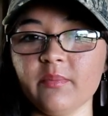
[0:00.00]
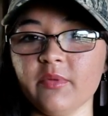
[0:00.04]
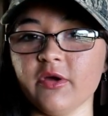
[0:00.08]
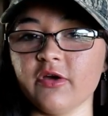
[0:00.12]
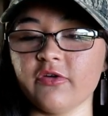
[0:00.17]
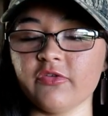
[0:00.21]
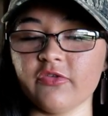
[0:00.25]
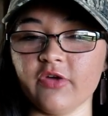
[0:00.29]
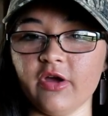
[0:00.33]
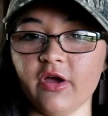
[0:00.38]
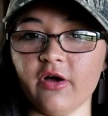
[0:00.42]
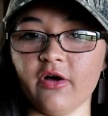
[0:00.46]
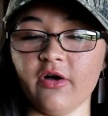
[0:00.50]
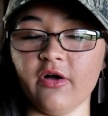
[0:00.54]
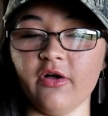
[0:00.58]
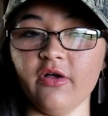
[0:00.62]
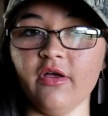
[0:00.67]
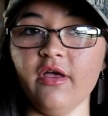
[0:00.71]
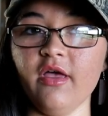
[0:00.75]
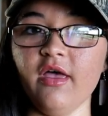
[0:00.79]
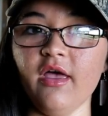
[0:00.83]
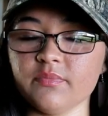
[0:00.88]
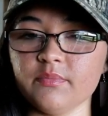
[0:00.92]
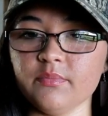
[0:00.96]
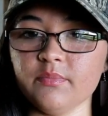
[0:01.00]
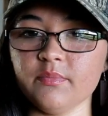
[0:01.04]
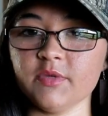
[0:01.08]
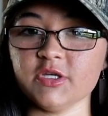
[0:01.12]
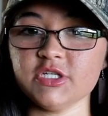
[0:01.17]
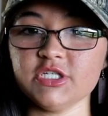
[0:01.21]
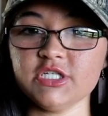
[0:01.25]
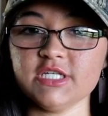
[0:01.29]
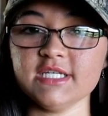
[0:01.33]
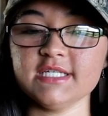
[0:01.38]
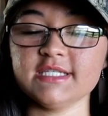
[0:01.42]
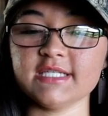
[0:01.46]
book for y'all,
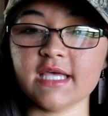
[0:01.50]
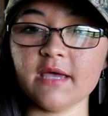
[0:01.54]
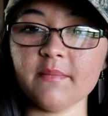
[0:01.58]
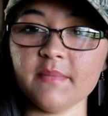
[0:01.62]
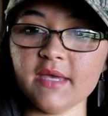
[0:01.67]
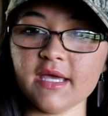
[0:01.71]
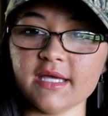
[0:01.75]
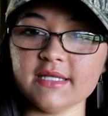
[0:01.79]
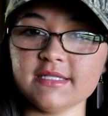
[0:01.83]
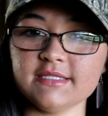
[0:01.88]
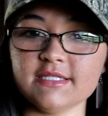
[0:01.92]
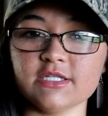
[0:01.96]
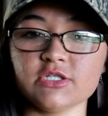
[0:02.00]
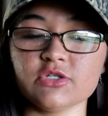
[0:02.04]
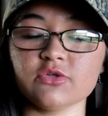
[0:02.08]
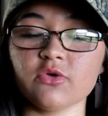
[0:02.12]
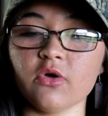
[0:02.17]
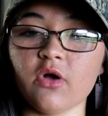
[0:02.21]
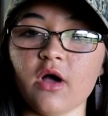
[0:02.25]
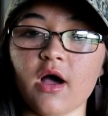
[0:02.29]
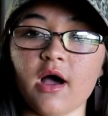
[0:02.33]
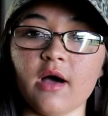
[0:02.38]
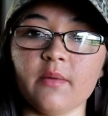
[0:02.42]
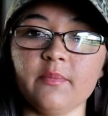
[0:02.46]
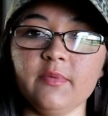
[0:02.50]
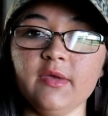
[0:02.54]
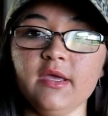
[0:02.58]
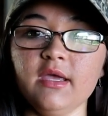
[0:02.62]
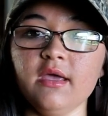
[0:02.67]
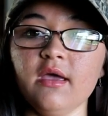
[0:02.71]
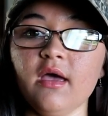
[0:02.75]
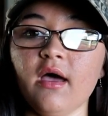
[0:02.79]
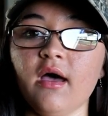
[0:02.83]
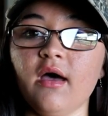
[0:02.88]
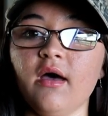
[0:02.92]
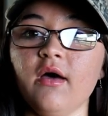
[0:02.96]
but she sent me a digital
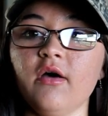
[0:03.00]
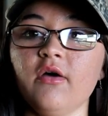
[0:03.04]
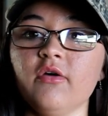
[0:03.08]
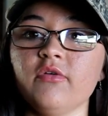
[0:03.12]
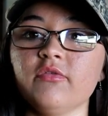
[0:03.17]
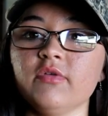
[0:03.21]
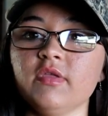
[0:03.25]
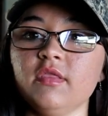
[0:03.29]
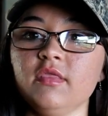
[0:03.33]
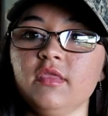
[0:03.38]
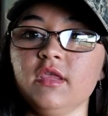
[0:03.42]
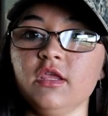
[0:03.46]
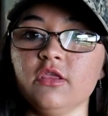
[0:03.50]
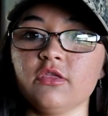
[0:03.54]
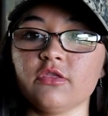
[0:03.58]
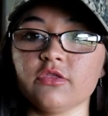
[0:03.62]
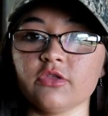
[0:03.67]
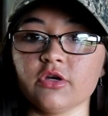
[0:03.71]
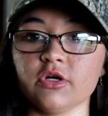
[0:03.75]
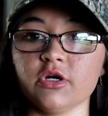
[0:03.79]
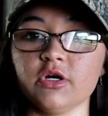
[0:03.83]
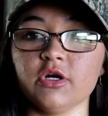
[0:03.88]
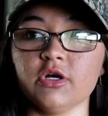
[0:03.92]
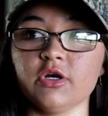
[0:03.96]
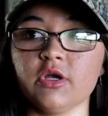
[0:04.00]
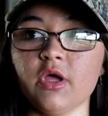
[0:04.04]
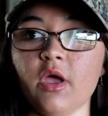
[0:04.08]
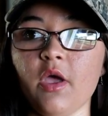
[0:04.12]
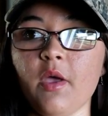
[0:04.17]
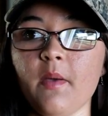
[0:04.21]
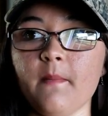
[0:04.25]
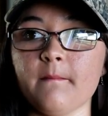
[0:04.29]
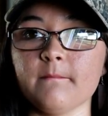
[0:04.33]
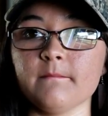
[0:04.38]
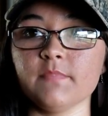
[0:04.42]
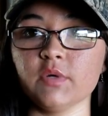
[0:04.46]
copy of the third
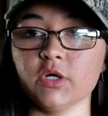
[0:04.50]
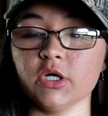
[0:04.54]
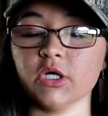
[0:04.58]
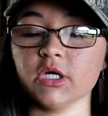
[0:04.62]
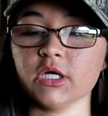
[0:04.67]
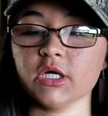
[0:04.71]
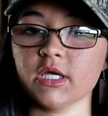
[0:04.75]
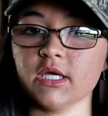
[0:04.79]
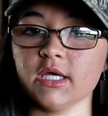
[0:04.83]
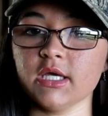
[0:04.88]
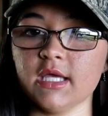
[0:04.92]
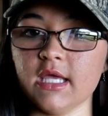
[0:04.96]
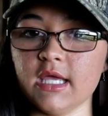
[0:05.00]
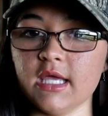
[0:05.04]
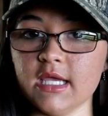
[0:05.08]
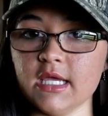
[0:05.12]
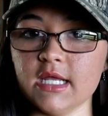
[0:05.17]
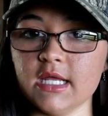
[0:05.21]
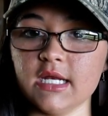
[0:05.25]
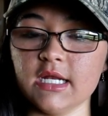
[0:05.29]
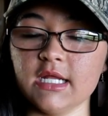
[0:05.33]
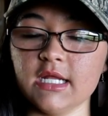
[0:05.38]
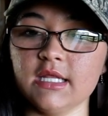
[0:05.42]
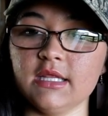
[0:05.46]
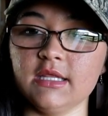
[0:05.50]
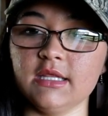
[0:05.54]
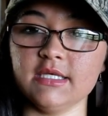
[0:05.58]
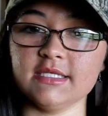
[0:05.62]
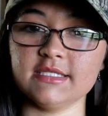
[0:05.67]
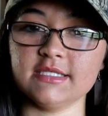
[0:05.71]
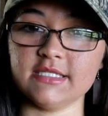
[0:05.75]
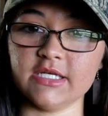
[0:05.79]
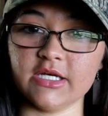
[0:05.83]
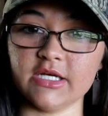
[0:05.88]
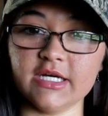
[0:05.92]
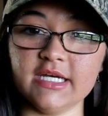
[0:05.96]
book in the
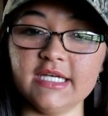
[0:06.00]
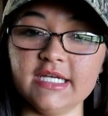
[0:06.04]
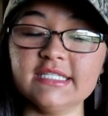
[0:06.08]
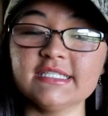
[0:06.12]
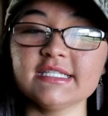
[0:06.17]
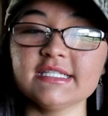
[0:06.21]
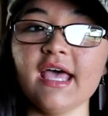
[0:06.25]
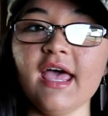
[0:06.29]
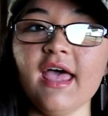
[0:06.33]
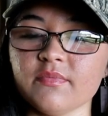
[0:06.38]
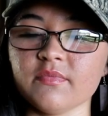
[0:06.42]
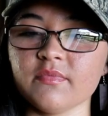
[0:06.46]
series.